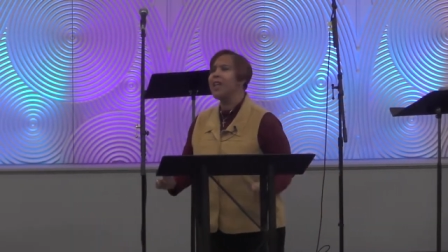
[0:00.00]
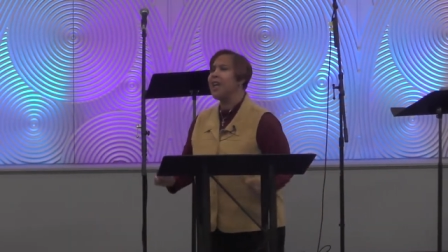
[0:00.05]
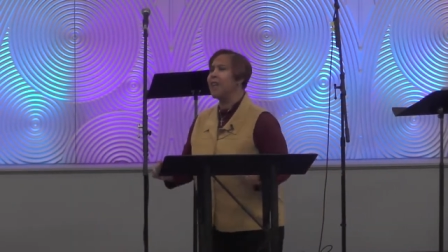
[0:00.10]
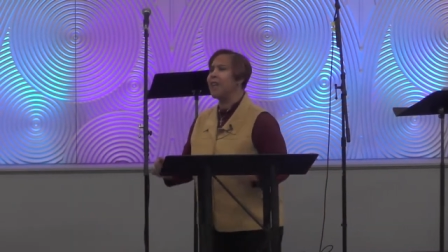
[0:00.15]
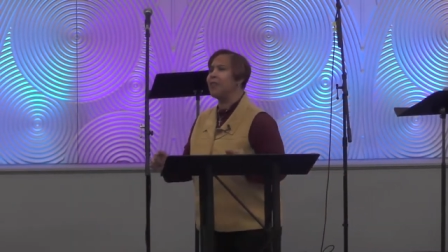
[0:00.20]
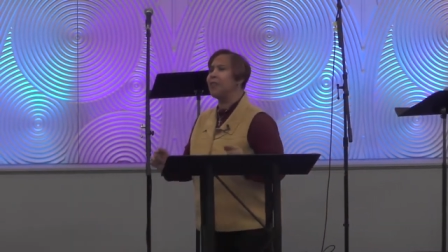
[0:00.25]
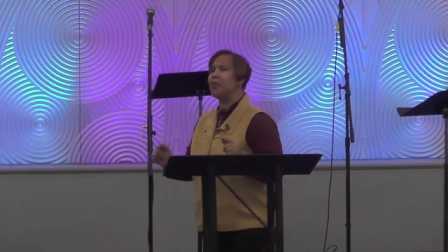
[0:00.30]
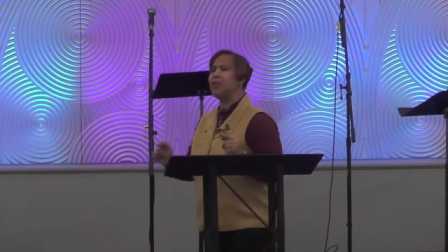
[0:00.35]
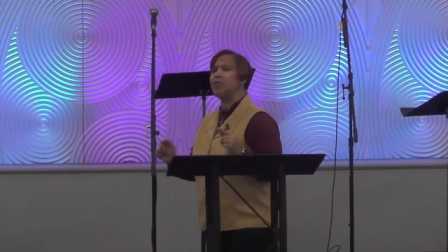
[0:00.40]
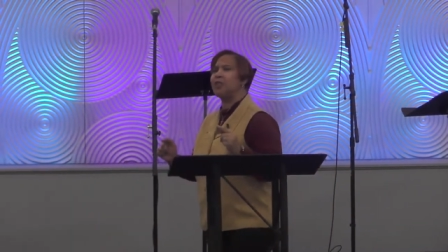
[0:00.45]

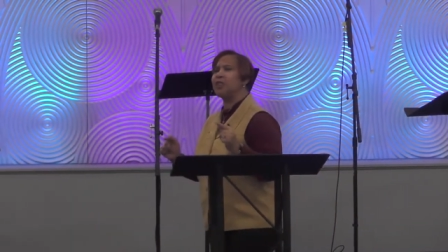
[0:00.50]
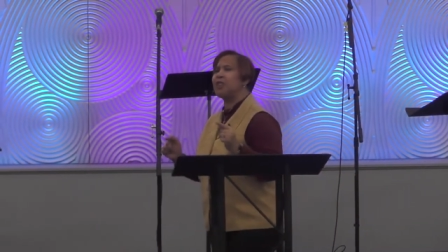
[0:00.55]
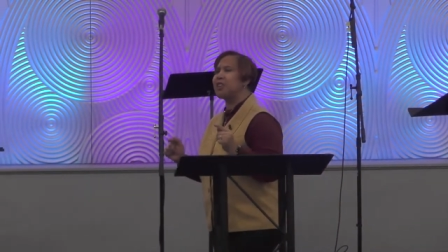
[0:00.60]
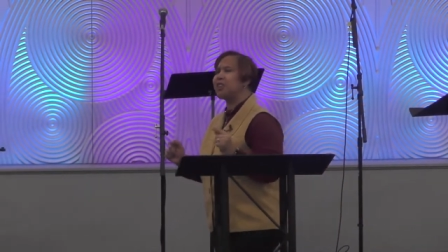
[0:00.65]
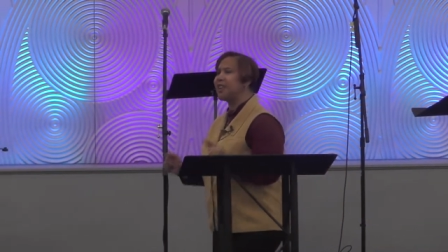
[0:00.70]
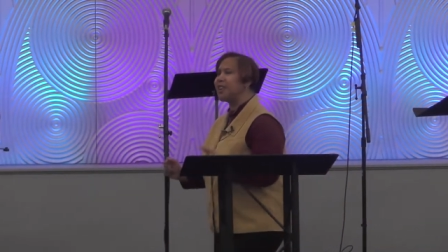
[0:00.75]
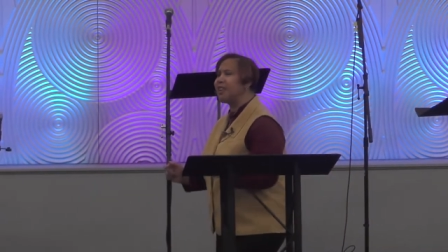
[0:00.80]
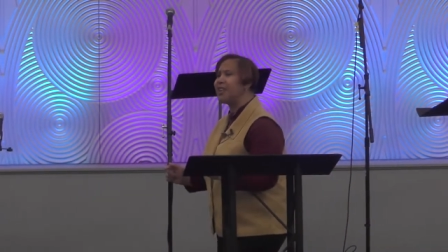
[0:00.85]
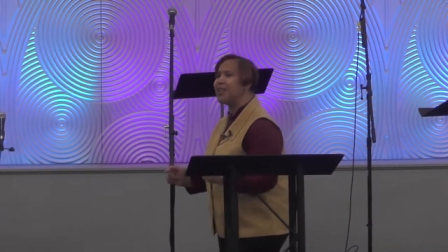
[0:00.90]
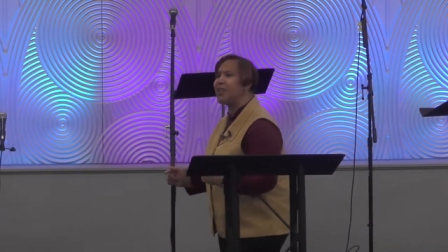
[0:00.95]
and if you
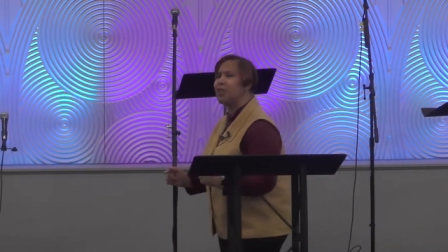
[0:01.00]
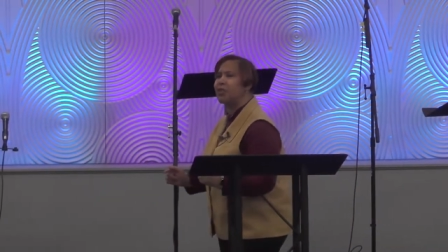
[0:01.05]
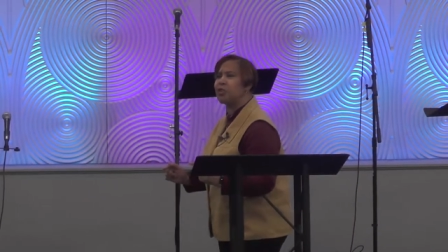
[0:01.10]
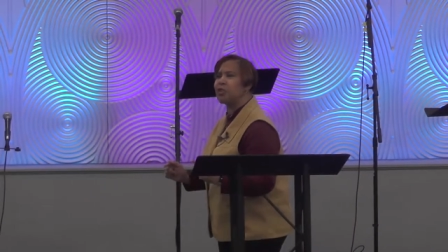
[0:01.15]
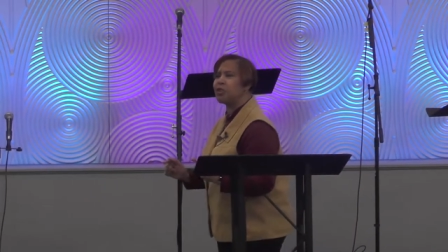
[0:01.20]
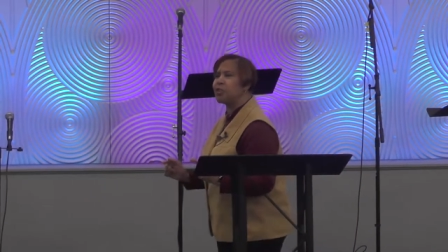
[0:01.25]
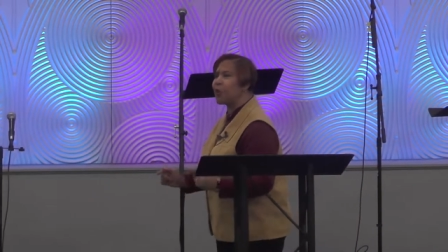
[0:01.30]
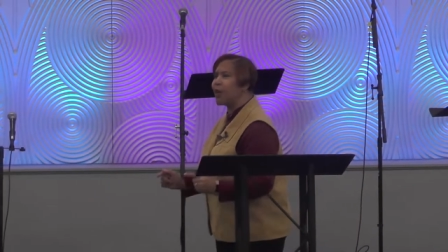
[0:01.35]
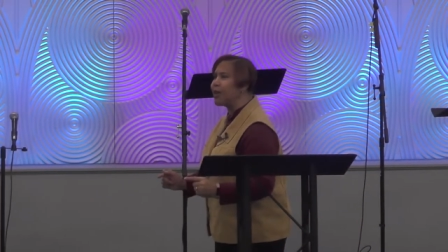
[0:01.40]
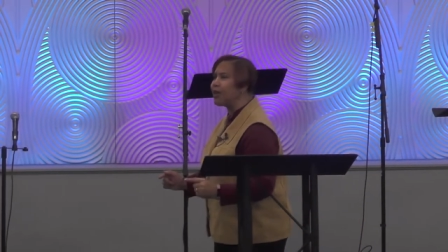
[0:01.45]
still are
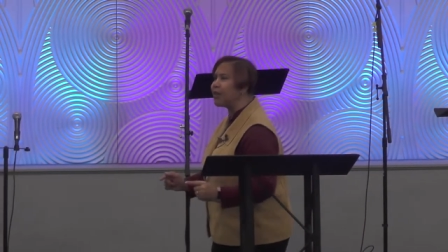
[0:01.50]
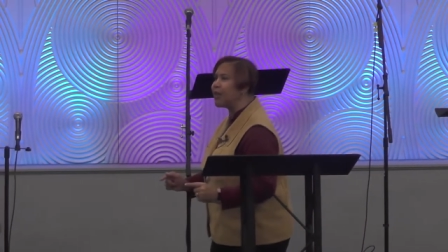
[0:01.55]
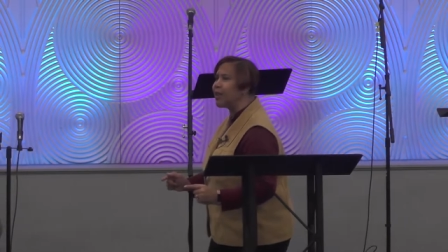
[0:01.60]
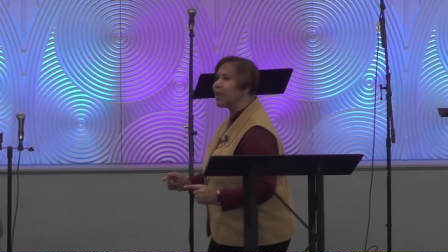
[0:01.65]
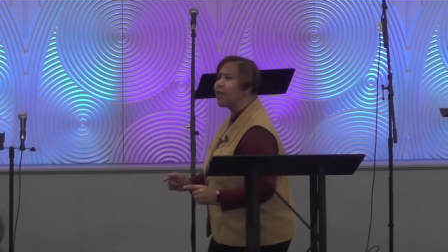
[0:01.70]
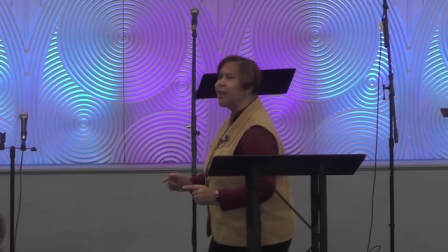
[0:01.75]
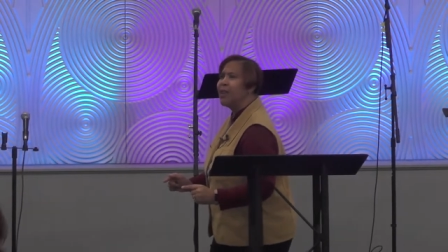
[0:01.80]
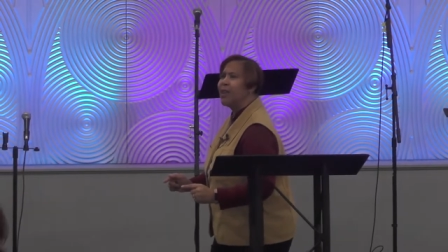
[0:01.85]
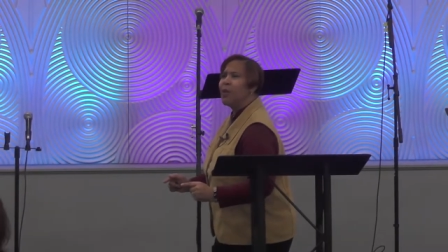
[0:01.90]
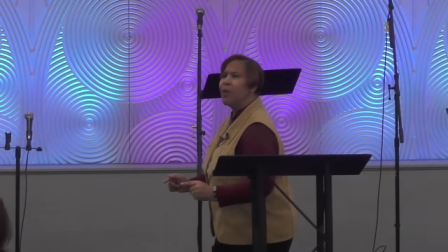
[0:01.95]

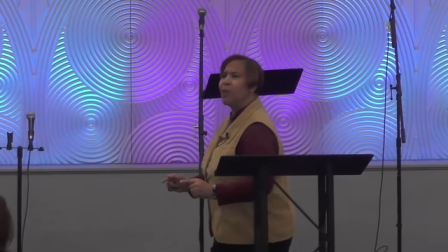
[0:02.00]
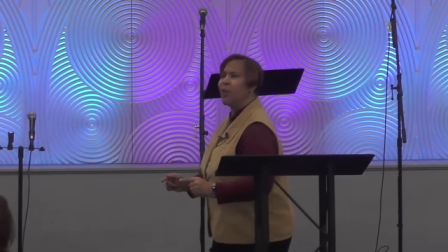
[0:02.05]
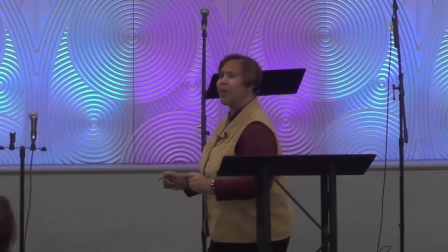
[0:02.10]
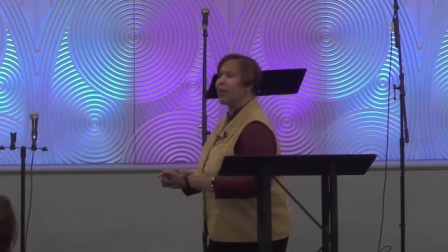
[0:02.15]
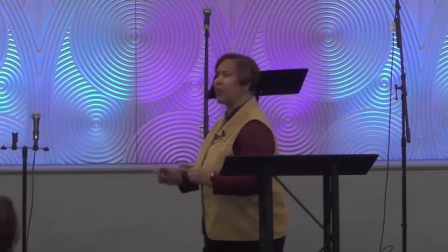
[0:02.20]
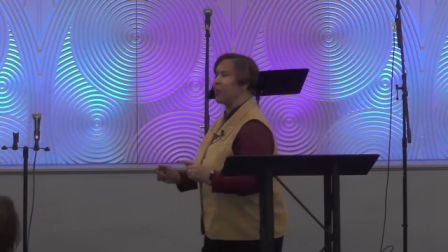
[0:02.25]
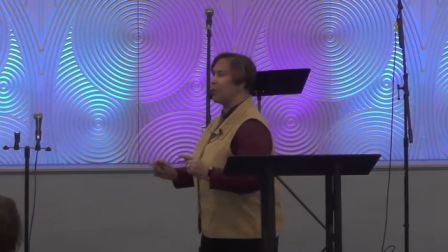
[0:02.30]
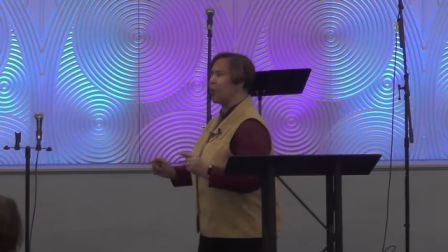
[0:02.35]
struggling with,